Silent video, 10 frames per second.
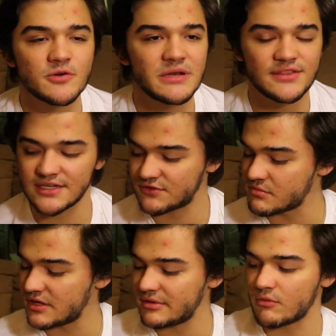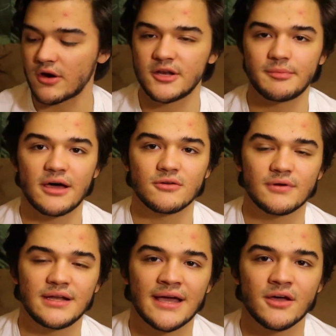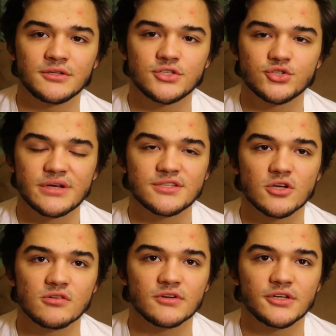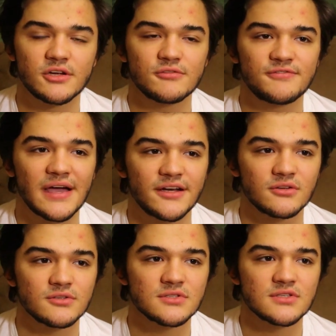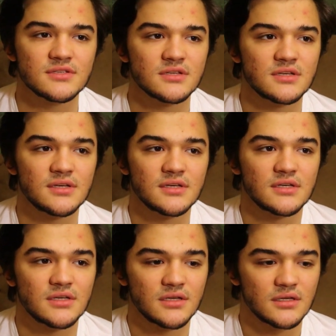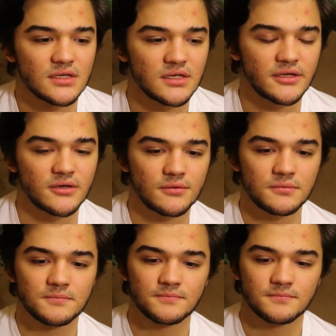so many things for me to be worried about right now and stressed over, you know, finals, you know,